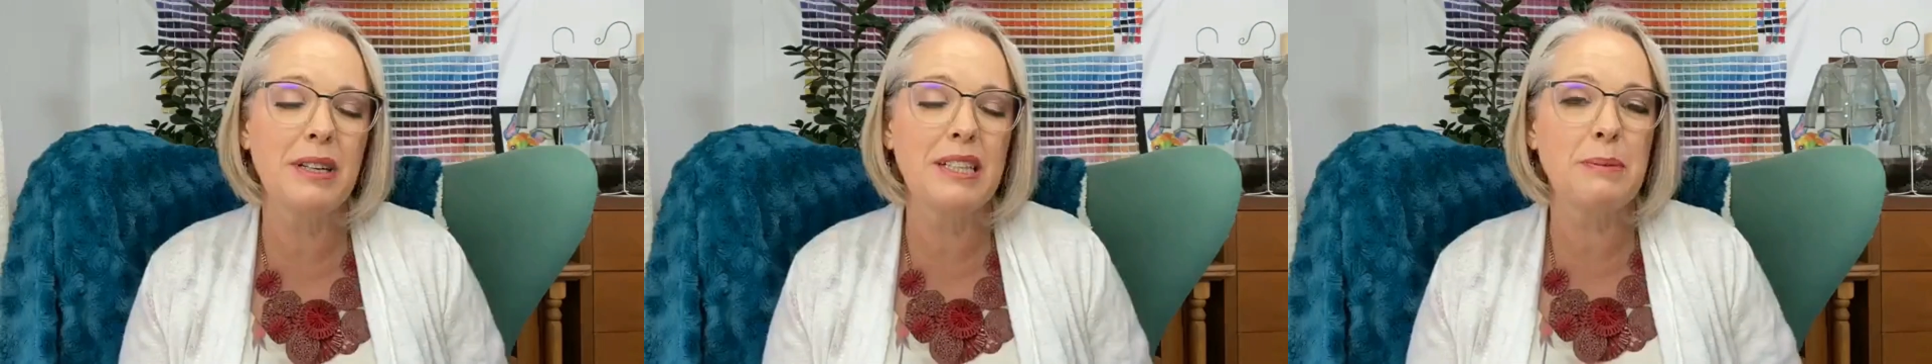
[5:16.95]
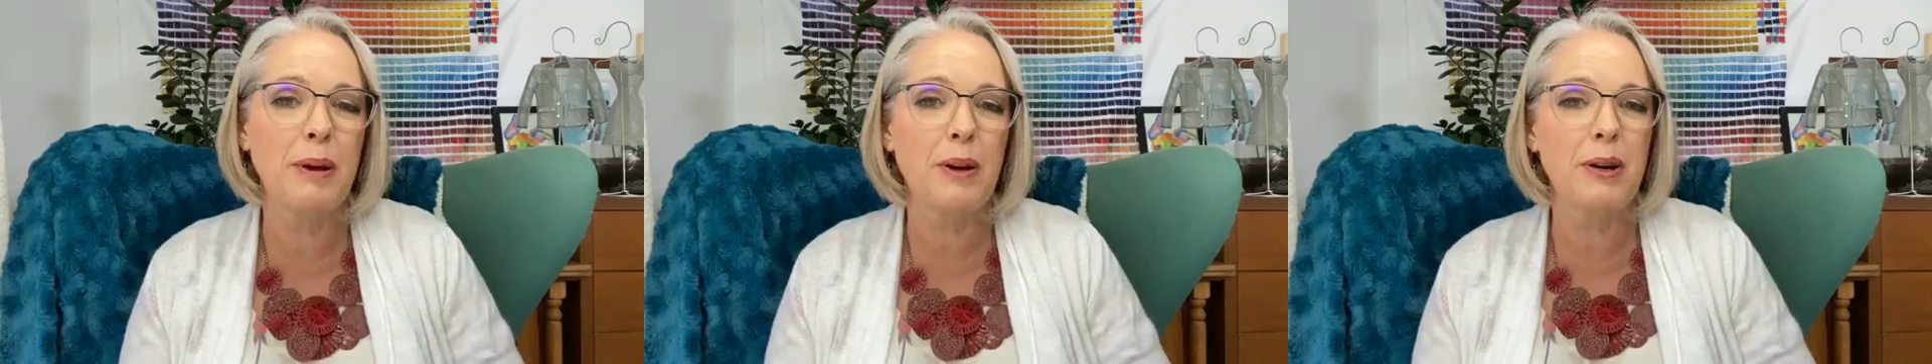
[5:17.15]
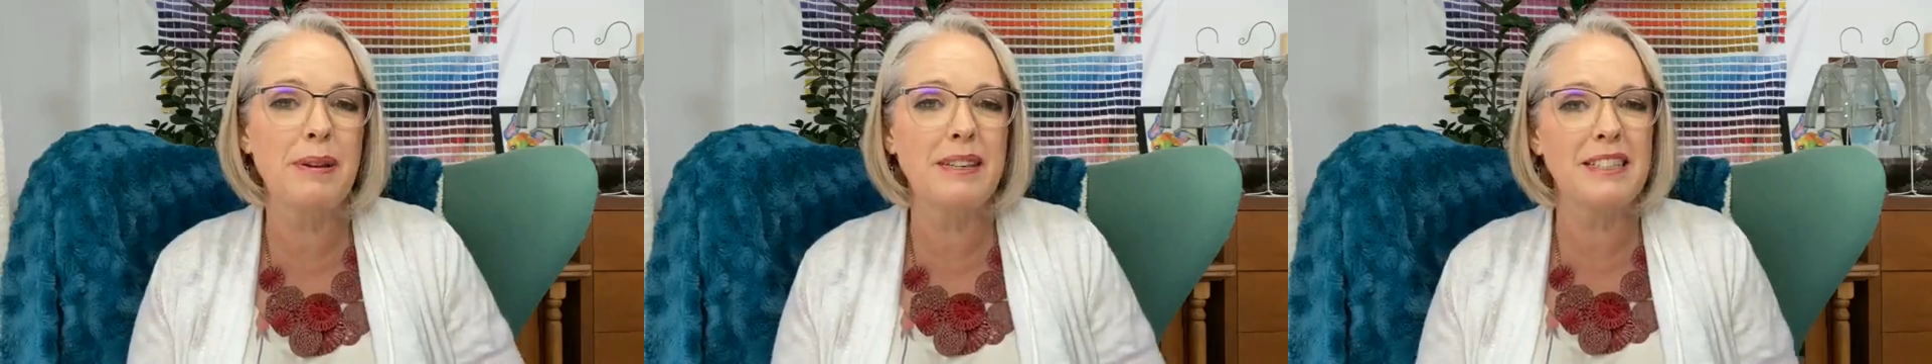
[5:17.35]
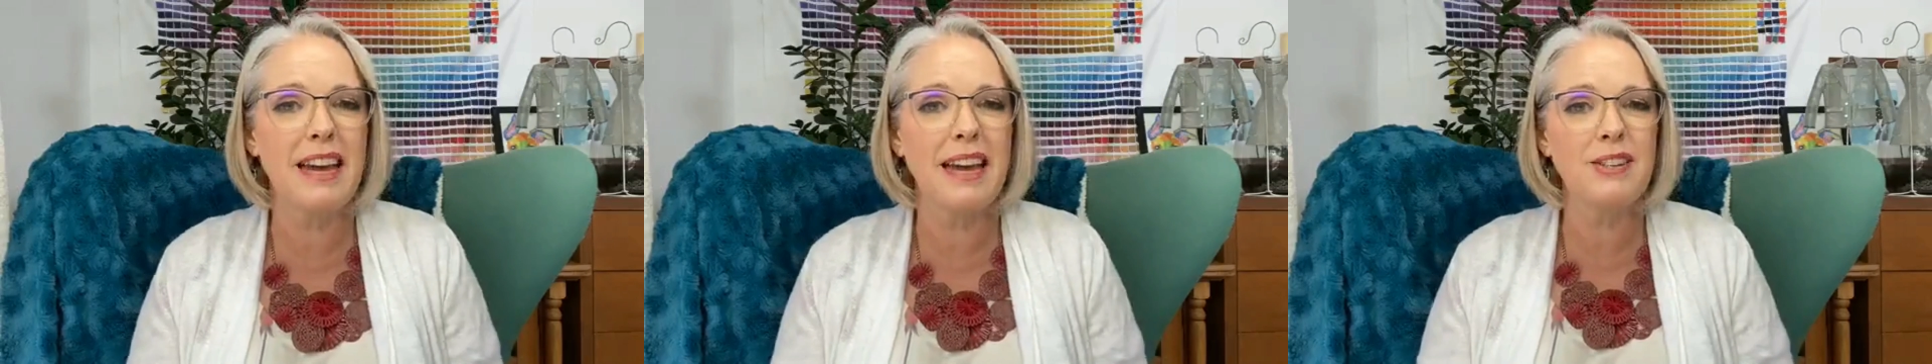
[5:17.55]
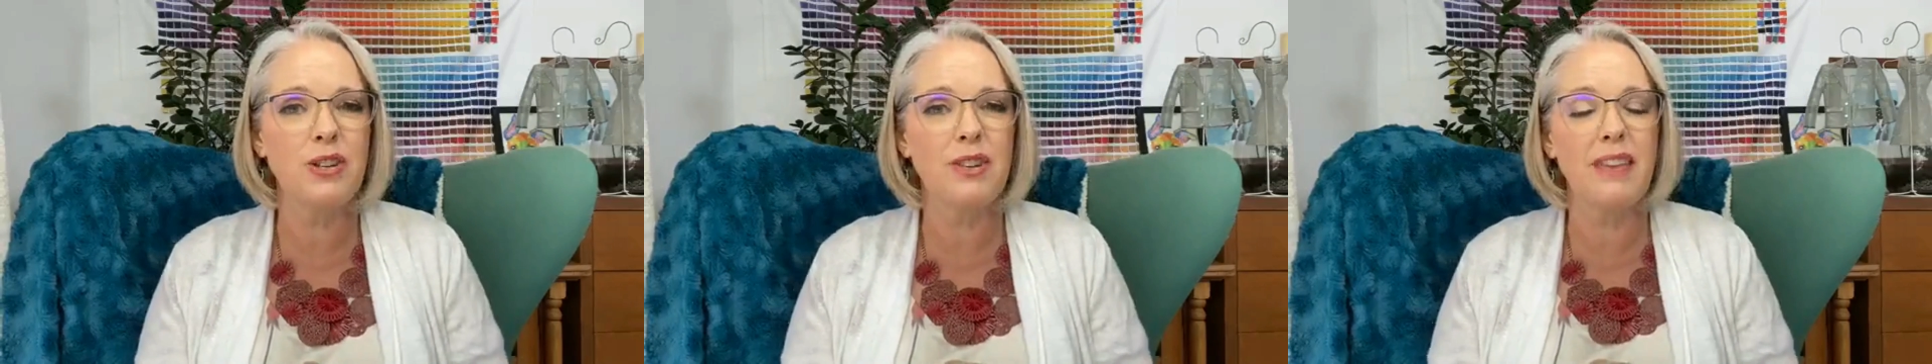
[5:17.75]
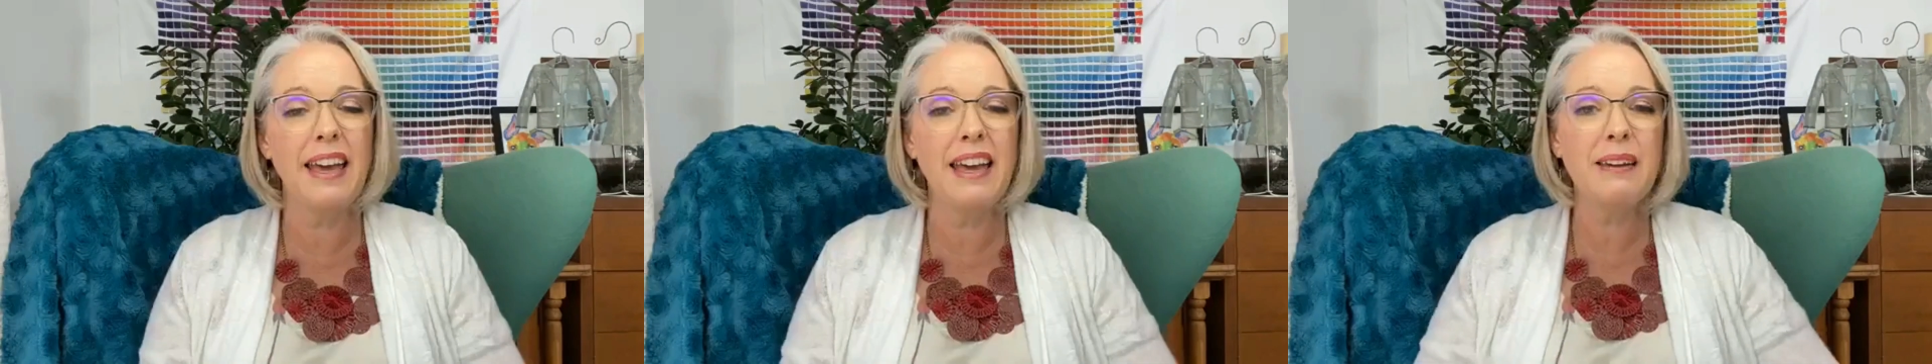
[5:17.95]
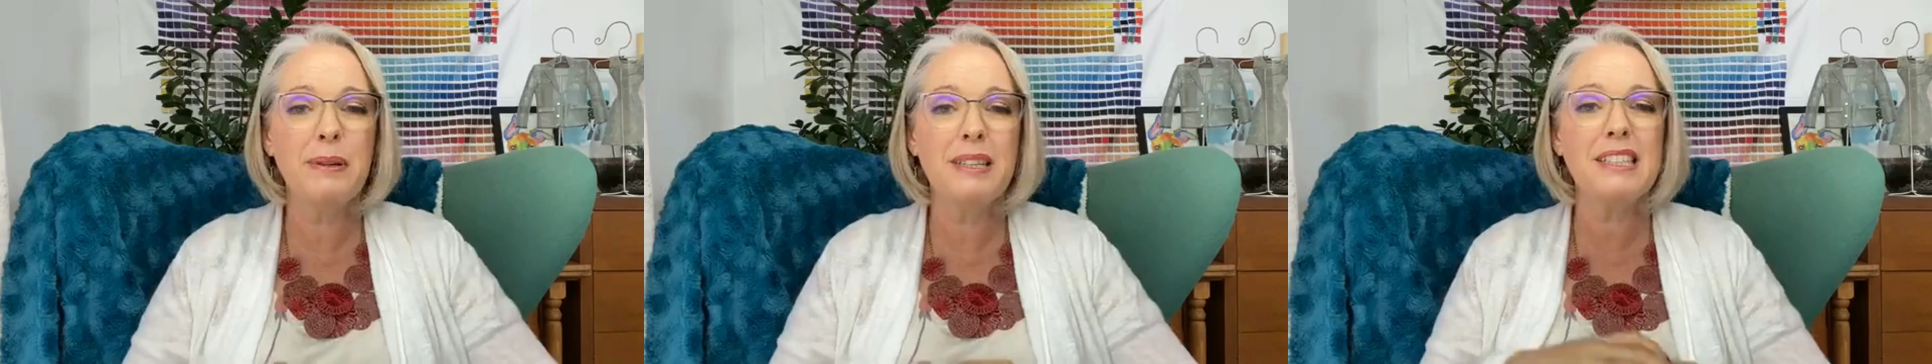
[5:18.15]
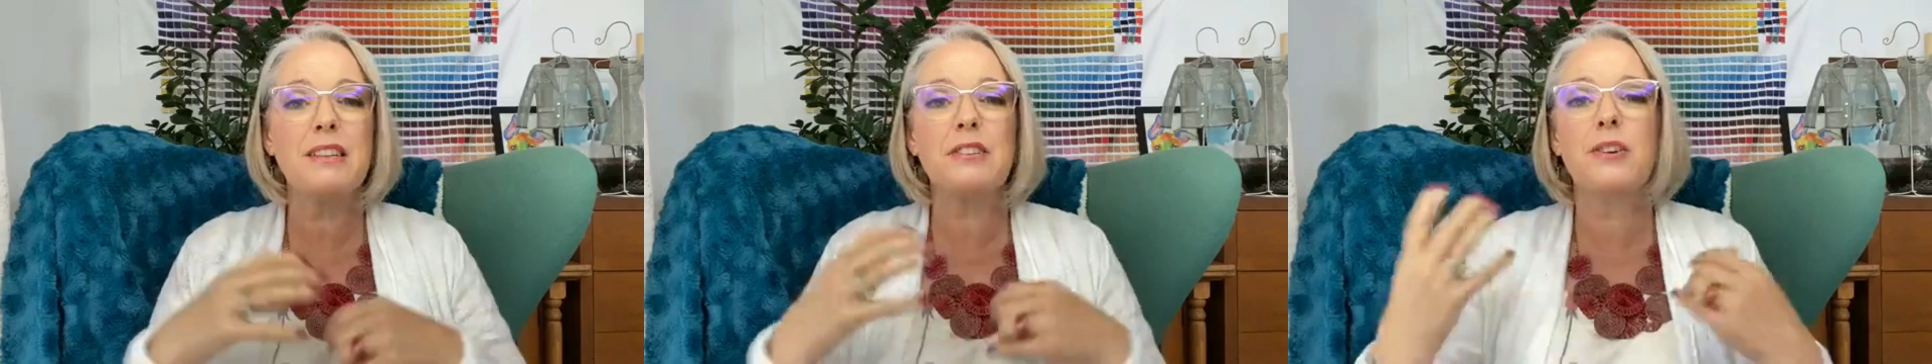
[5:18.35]
experimentation there,
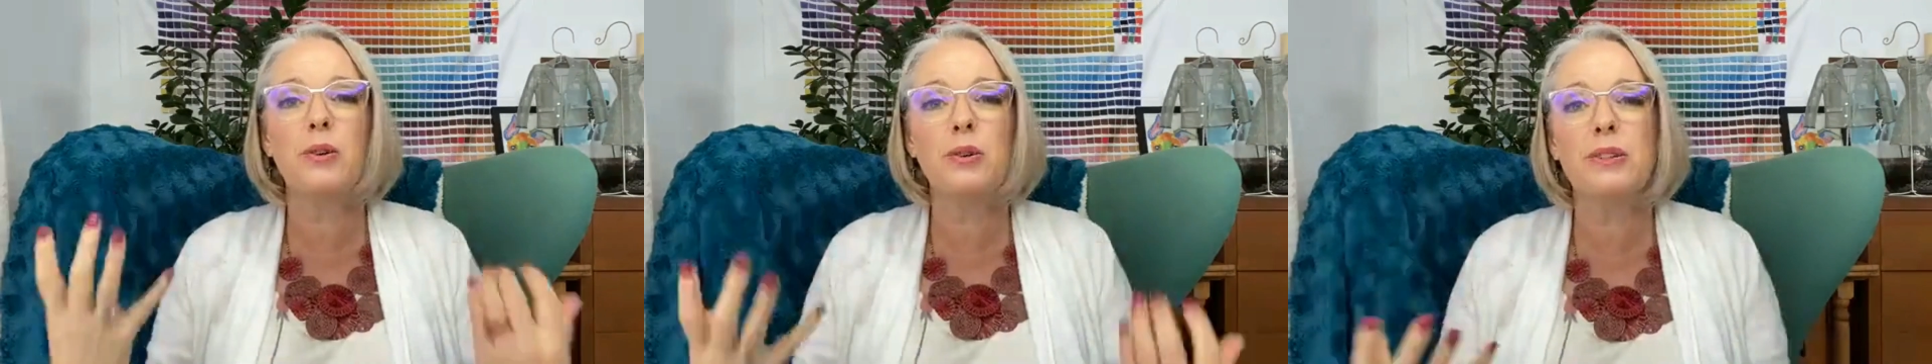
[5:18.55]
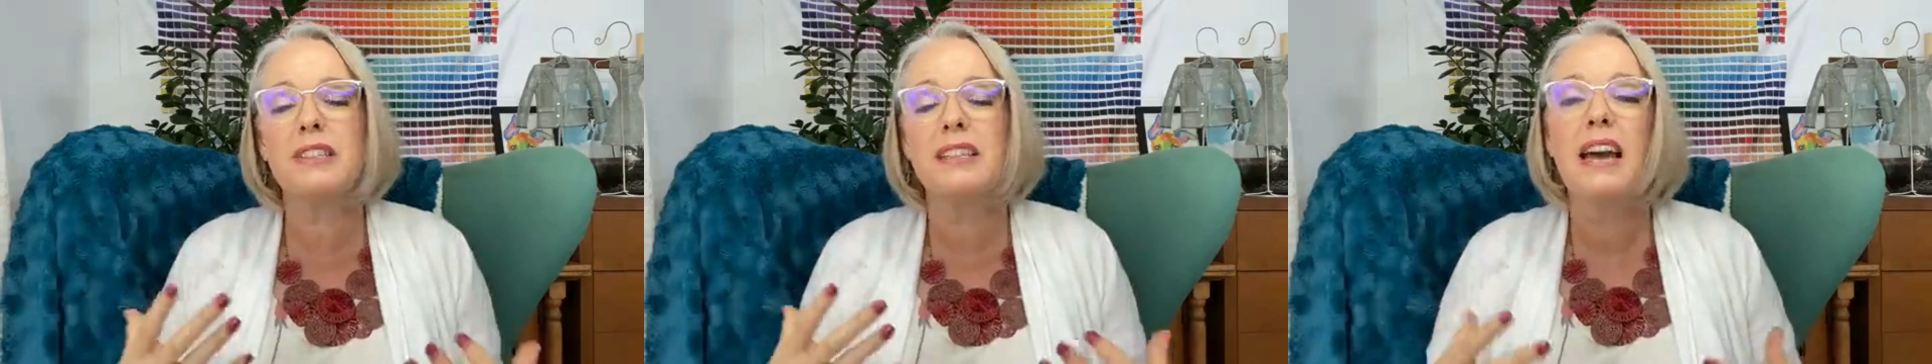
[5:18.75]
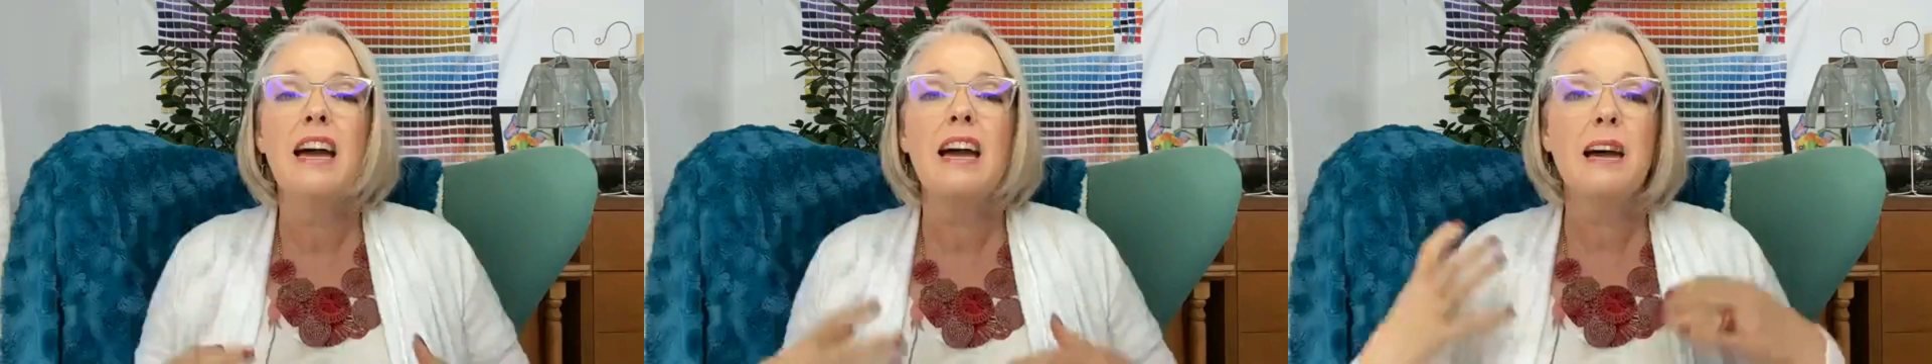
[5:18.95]
because of course